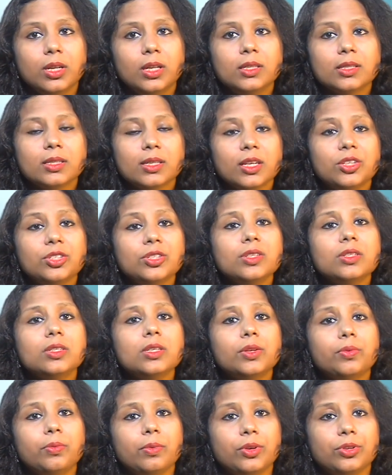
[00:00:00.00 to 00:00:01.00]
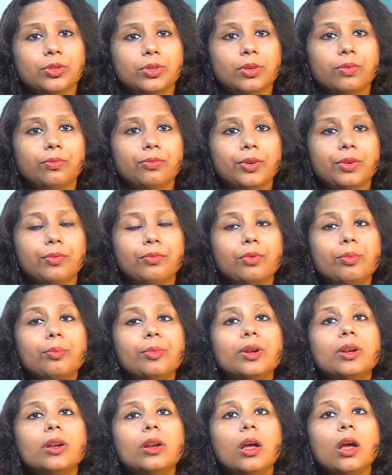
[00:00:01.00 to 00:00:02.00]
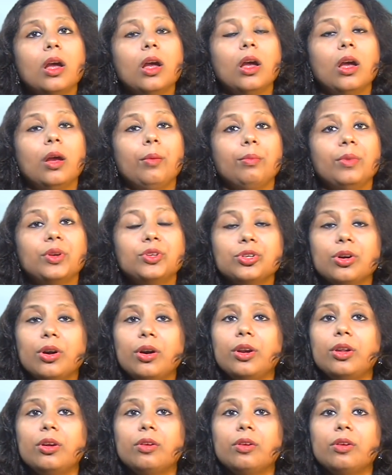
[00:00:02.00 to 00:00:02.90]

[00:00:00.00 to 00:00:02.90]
In such a situation where majority